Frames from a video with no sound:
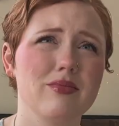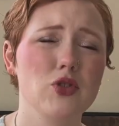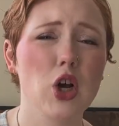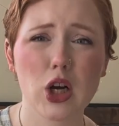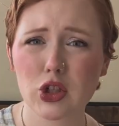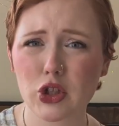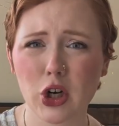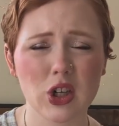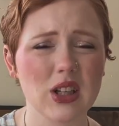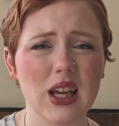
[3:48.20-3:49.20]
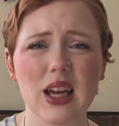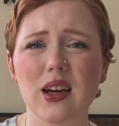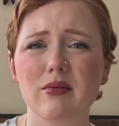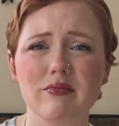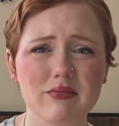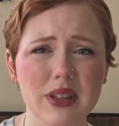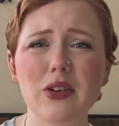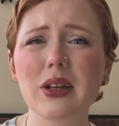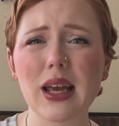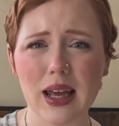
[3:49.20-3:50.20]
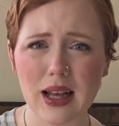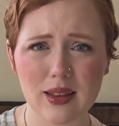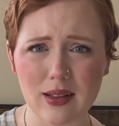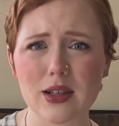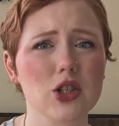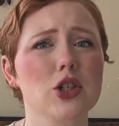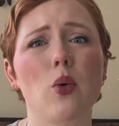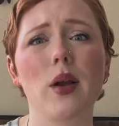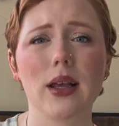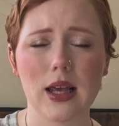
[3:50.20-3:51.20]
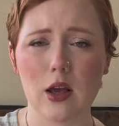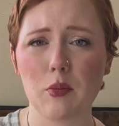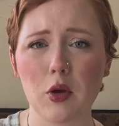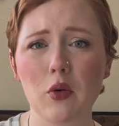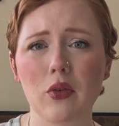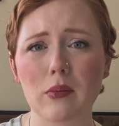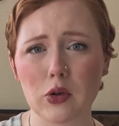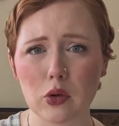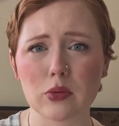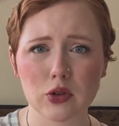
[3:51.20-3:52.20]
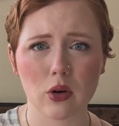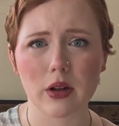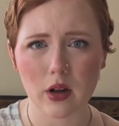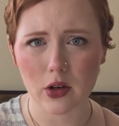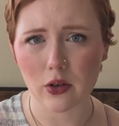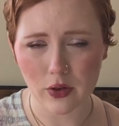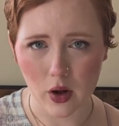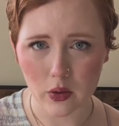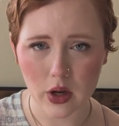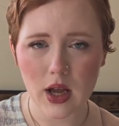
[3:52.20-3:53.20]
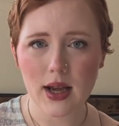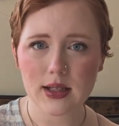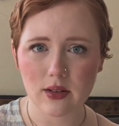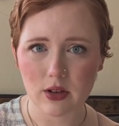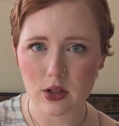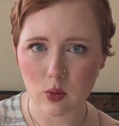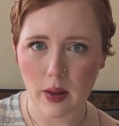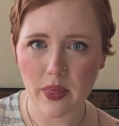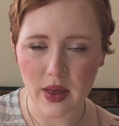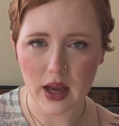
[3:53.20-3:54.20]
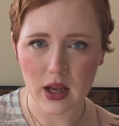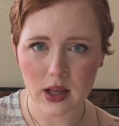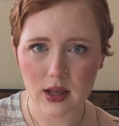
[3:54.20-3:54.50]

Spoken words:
junk journaling, literally anything that's just going to keep you from doom scrolling on your phone. Because if there's one thing